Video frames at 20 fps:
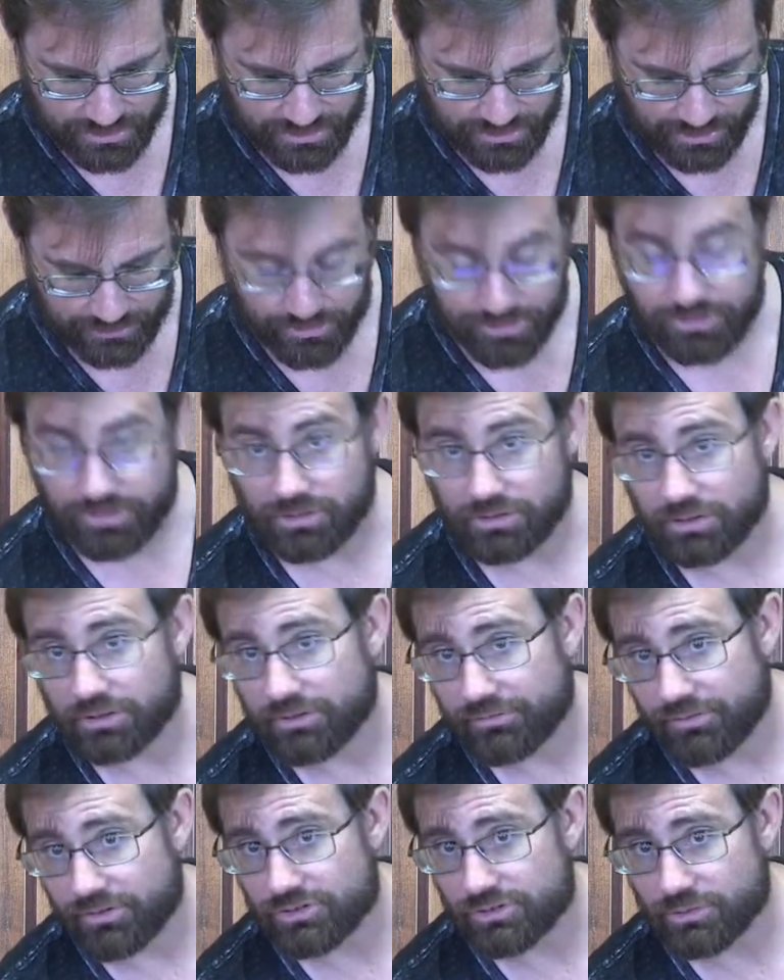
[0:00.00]
I'm just going to look
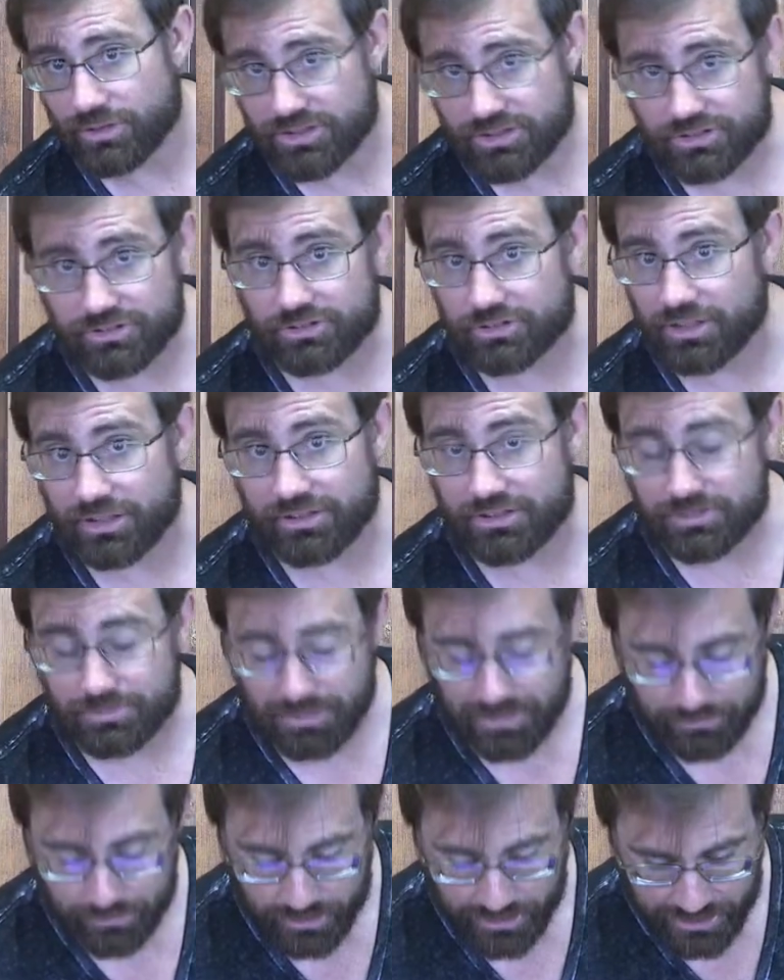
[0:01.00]
if there's questions or not. Doesn't
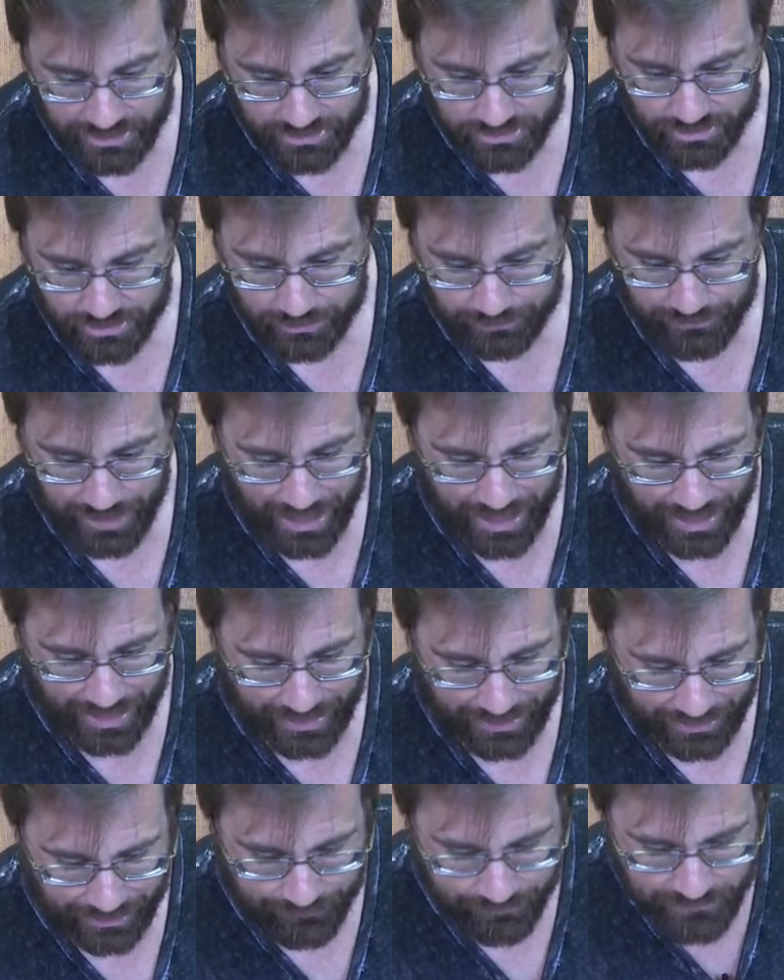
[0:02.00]
mean I'm going to answer them.
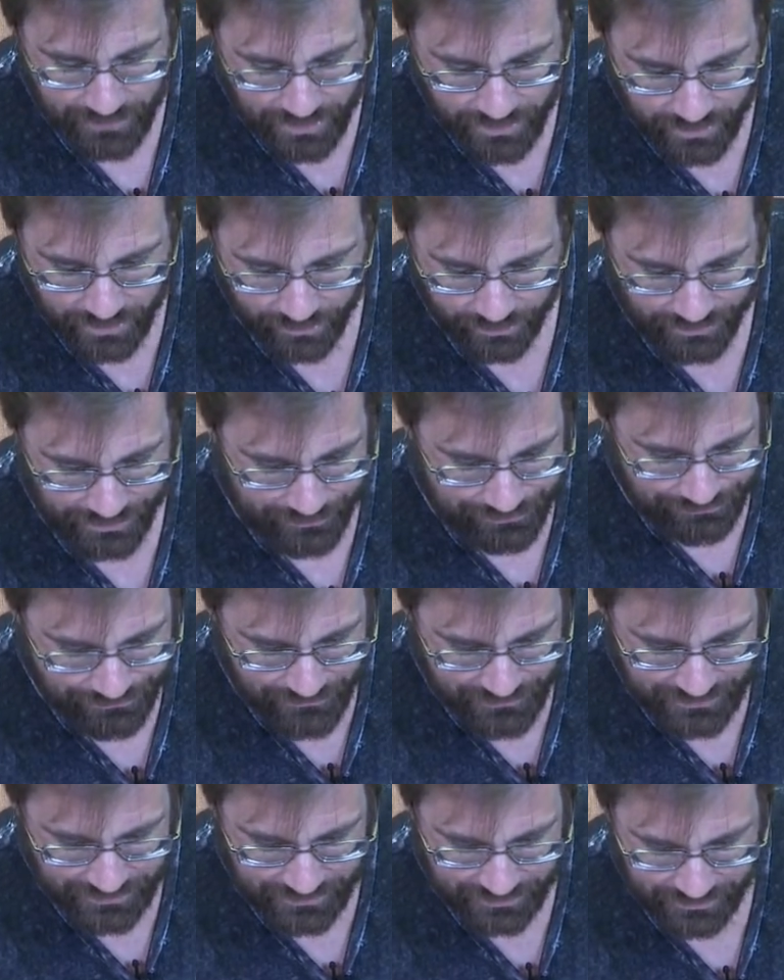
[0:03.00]
Okay,
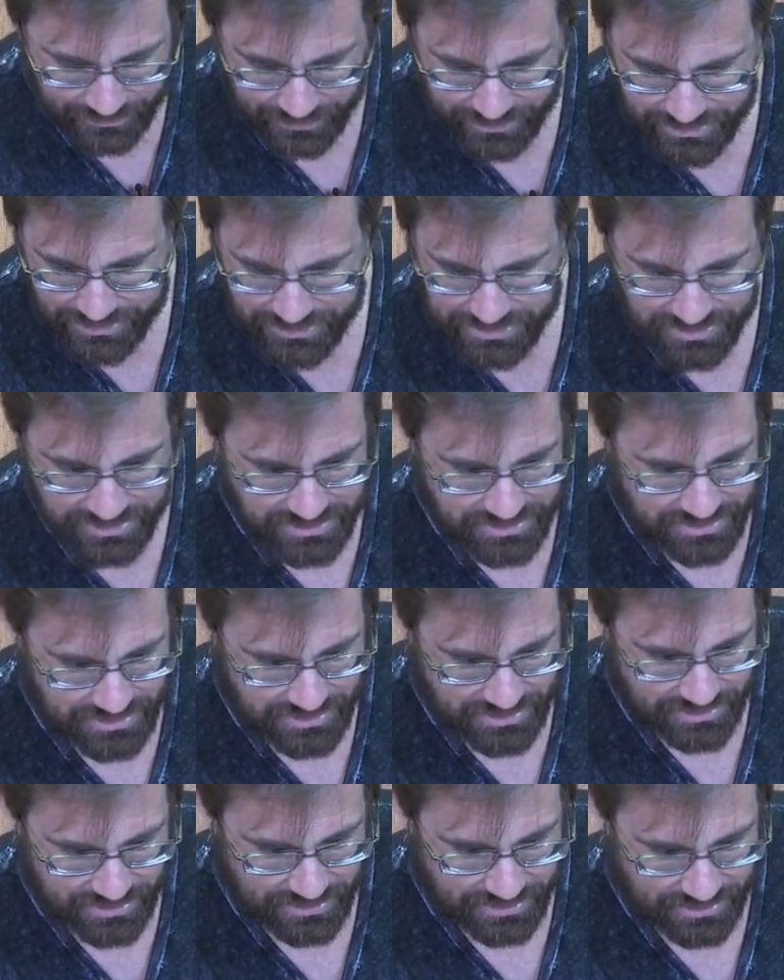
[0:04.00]
let's
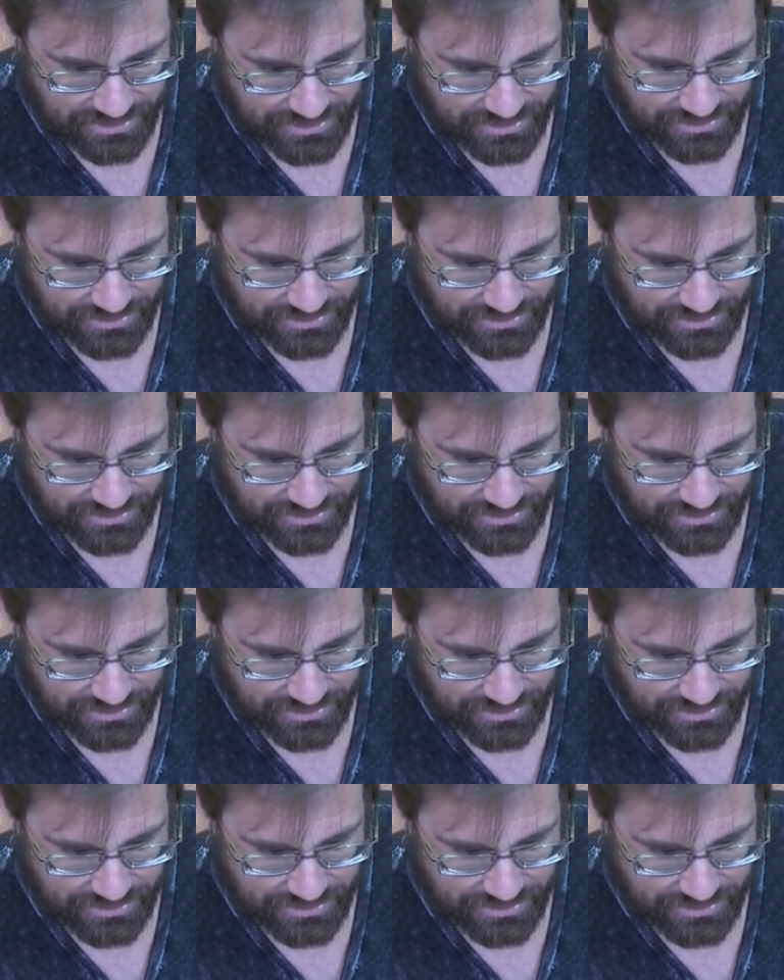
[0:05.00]
see.